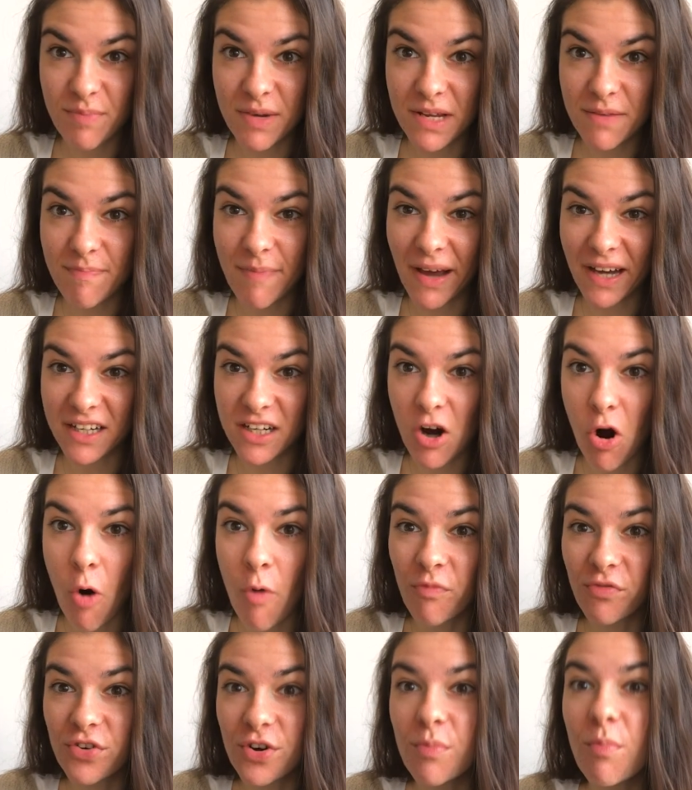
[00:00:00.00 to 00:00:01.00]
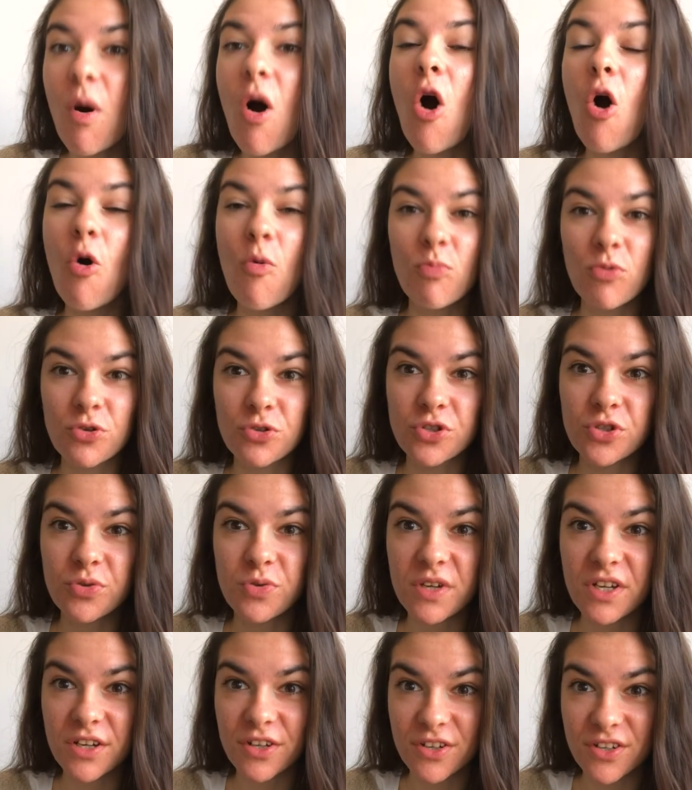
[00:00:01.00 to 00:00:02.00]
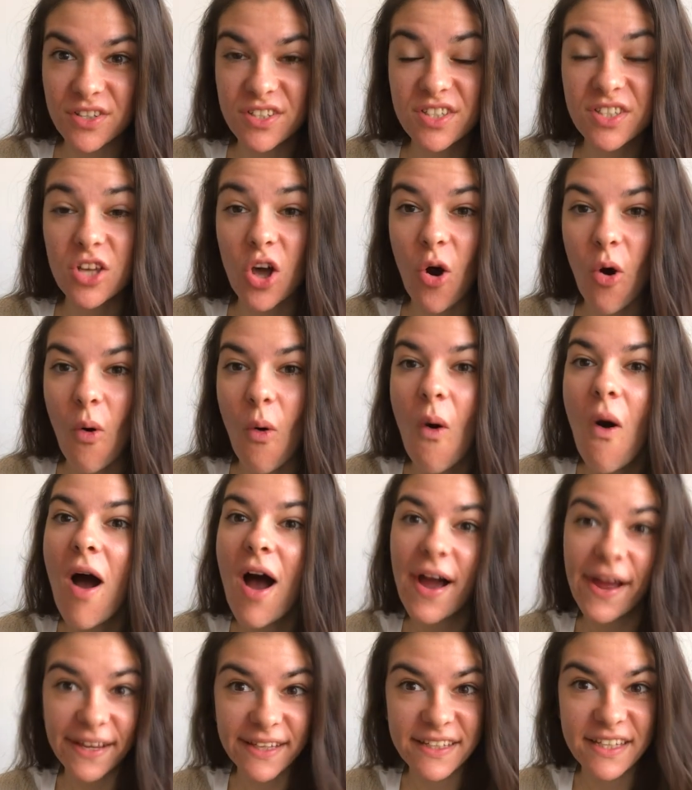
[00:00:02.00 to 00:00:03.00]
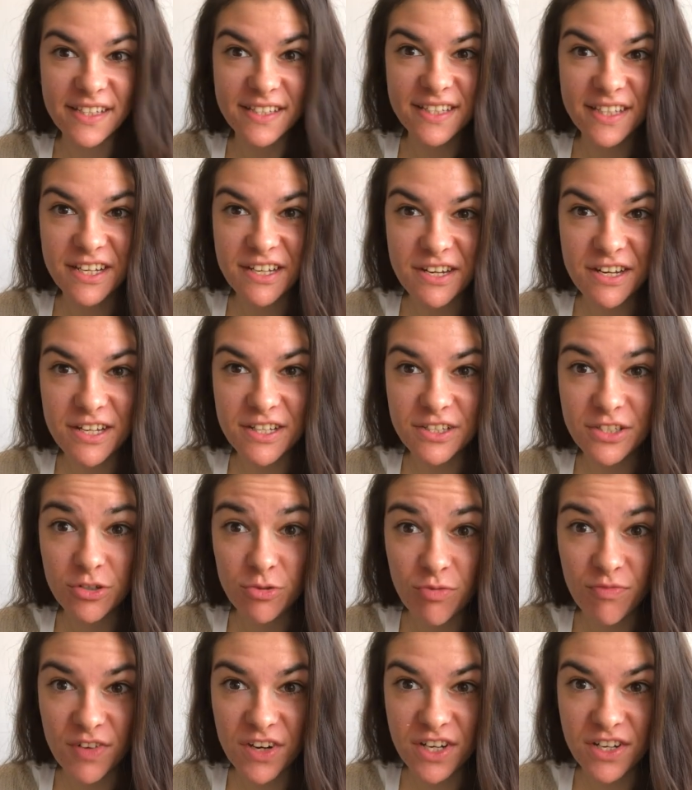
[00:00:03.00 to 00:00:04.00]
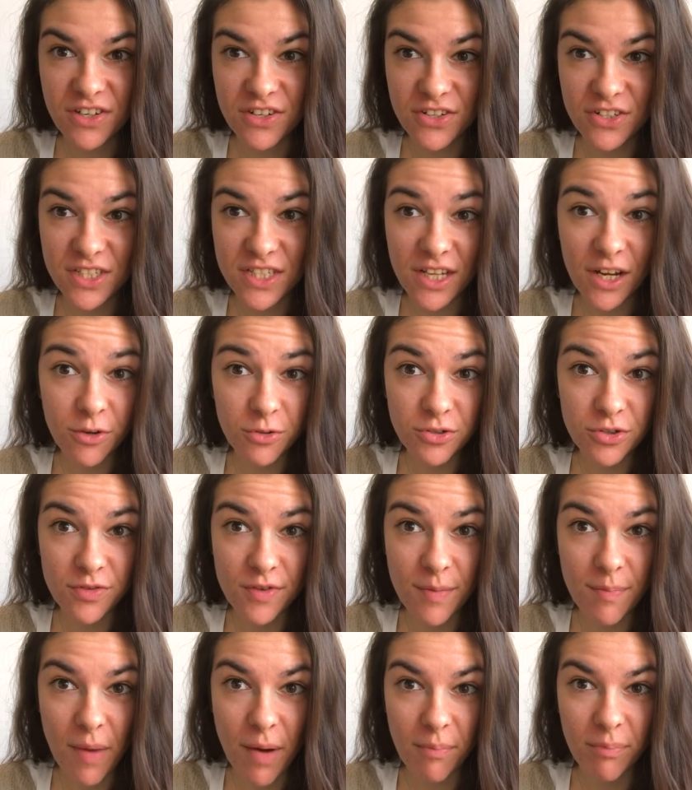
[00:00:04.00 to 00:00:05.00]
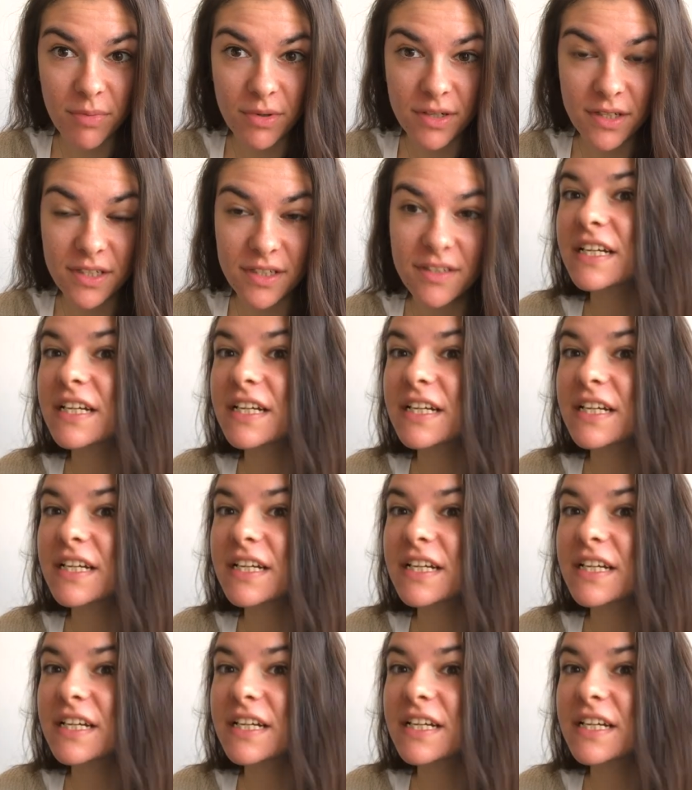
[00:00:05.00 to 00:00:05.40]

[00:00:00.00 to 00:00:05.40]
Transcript: been back home from almost 2 years, so I guess he needs souvenirs now to remember